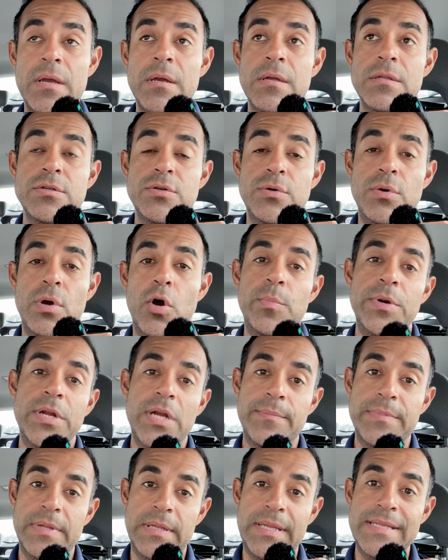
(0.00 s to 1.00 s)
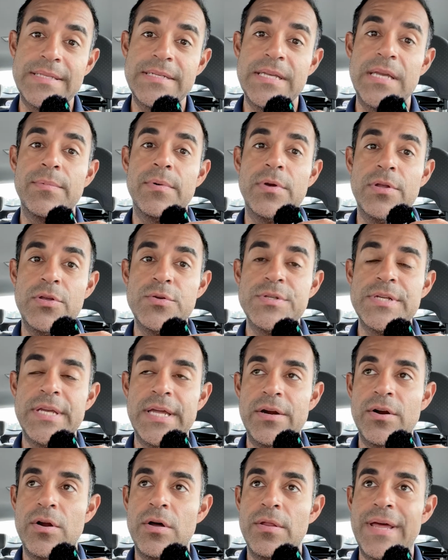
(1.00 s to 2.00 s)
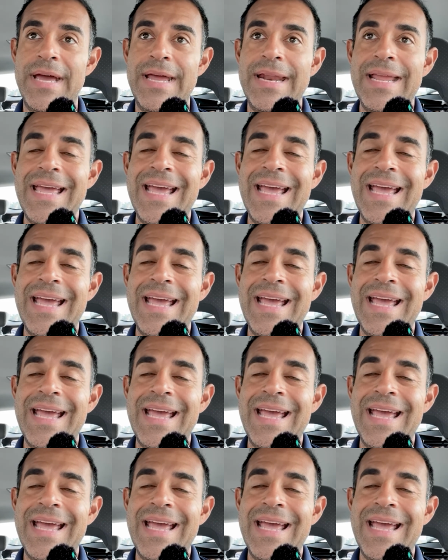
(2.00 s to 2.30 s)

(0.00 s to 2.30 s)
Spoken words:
to opening up the lightsaber and using it and all that.